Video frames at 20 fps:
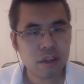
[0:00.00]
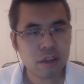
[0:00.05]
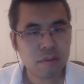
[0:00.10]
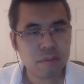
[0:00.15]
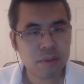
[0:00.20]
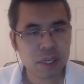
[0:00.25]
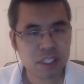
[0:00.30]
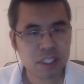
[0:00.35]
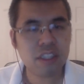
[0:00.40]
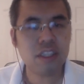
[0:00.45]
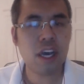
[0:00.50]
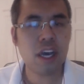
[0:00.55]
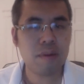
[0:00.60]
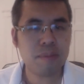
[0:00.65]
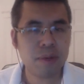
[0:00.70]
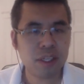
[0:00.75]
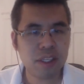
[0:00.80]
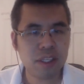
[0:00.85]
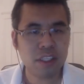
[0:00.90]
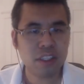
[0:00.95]

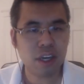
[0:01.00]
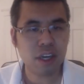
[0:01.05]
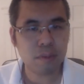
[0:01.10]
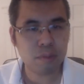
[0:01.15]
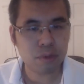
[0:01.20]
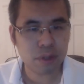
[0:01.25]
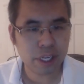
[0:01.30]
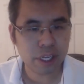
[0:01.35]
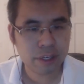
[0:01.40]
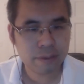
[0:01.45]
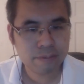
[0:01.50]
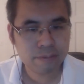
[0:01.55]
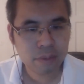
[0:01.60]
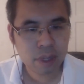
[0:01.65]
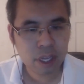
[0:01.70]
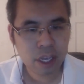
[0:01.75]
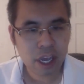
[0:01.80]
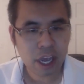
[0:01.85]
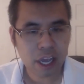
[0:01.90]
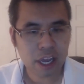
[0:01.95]
PT Dublin.
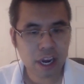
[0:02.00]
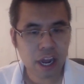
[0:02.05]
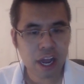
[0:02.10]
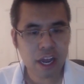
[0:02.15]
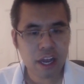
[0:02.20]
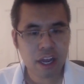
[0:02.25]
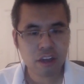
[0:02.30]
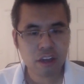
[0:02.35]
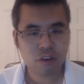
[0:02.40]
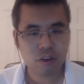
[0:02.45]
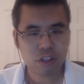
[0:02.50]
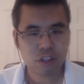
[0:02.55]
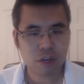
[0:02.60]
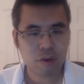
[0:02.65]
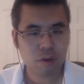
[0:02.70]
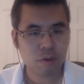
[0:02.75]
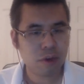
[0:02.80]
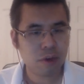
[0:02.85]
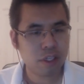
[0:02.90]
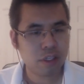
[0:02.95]
And I encourage
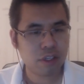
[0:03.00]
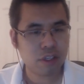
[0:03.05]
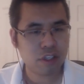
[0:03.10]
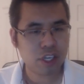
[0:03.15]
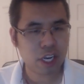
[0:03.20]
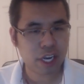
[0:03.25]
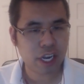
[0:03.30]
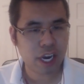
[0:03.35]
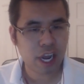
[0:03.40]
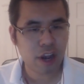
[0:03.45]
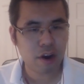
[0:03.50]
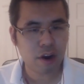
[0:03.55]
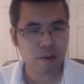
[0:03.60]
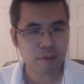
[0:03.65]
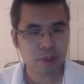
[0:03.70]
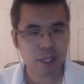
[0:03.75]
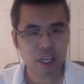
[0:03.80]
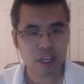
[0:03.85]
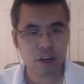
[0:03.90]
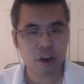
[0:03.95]
everyone to check it out. I
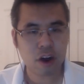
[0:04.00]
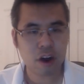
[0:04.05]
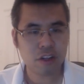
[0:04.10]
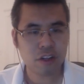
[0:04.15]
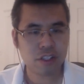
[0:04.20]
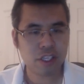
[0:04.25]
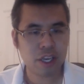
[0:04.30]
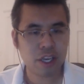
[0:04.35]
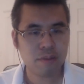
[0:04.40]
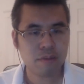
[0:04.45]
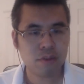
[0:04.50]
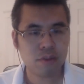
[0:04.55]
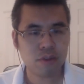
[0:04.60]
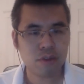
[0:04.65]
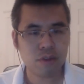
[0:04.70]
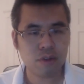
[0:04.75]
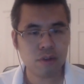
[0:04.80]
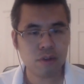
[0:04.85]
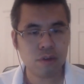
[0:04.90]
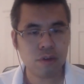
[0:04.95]
mean, it caused him
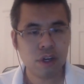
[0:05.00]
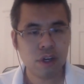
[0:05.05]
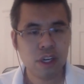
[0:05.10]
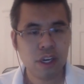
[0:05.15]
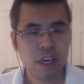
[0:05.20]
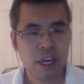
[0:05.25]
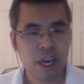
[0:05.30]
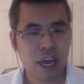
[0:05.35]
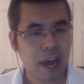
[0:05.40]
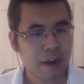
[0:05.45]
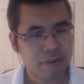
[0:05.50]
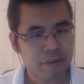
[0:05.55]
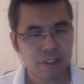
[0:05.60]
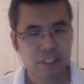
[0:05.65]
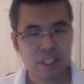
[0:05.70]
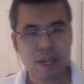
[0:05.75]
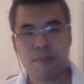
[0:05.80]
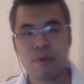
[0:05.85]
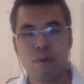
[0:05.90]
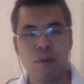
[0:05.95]
to have to
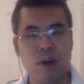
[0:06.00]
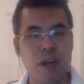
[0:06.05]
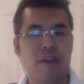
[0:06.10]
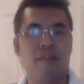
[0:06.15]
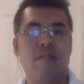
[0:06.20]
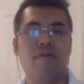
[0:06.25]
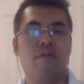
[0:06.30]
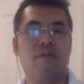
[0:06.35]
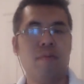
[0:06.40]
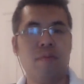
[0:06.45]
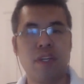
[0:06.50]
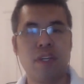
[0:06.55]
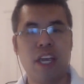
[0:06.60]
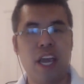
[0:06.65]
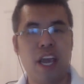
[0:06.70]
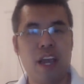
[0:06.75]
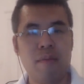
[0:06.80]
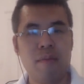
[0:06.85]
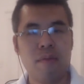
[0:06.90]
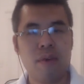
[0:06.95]
step away from the
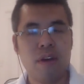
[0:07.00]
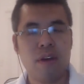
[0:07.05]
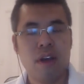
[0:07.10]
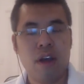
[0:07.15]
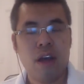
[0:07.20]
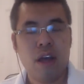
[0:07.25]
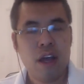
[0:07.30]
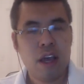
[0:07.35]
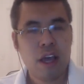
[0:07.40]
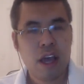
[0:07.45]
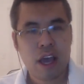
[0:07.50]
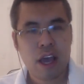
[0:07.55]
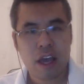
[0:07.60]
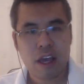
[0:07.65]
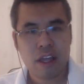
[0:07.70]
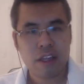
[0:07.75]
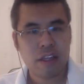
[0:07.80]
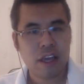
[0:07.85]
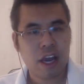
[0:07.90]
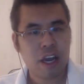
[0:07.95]
game,
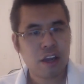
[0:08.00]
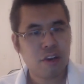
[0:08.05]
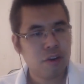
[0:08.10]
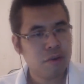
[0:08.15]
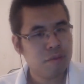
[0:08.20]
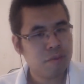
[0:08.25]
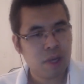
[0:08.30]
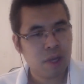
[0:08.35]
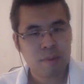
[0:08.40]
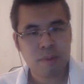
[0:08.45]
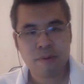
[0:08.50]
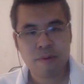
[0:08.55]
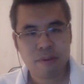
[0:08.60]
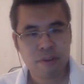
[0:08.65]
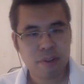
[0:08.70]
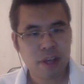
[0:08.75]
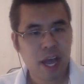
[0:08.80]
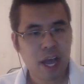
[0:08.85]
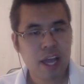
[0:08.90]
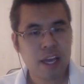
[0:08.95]
and I couldn't blame him
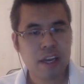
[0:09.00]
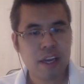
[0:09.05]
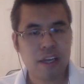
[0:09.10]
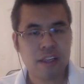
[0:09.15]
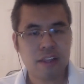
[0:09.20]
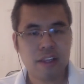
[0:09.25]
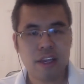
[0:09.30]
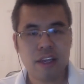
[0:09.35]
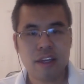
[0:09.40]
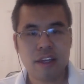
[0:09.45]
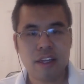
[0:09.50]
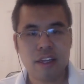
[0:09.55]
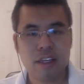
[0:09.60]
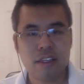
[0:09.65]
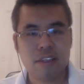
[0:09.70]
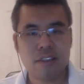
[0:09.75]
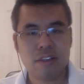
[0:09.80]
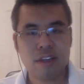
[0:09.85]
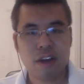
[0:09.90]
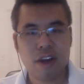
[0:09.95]
for that. And then
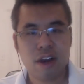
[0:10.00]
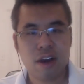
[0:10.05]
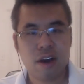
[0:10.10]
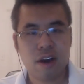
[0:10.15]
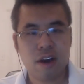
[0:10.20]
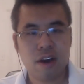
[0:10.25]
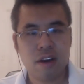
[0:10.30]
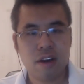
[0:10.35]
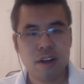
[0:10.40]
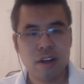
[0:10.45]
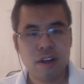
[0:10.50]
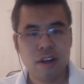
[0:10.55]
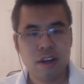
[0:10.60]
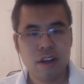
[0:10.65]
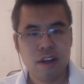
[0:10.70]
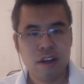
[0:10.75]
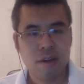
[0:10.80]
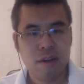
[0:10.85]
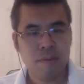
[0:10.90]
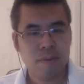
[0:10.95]
he's
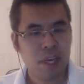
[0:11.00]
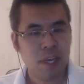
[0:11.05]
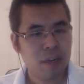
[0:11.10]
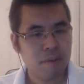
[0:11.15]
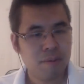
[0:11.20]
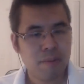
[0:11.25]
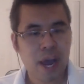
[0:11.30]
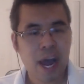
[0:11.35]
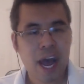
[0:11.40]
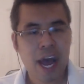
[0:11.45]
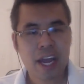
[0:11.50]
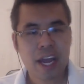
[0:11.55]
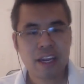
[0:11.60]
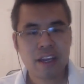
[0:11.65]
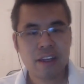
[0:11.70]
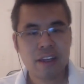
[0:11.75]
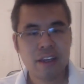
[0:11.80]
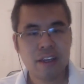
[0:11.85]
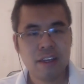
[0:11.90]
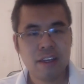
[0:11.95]
made it back,
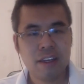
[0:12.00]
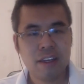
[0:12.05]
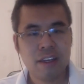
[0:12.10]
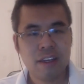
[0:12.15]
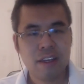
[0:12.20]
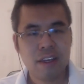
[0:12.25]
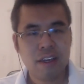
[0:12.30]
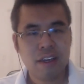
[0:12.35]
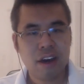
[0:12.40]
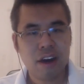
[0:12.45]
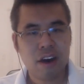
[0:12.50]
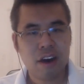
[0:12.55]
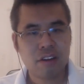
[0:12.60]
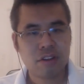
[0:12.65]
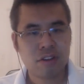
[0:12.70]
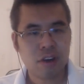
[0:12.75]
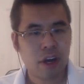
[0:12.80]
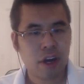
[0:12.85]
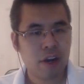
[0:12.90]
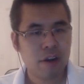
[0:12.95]

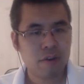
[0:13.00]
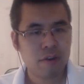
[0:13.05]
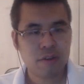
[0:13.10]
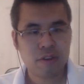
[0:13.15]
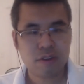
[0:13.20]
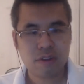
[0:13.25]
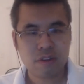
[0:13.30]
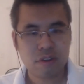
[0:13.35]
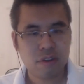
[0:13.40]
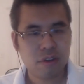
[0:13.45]
sought out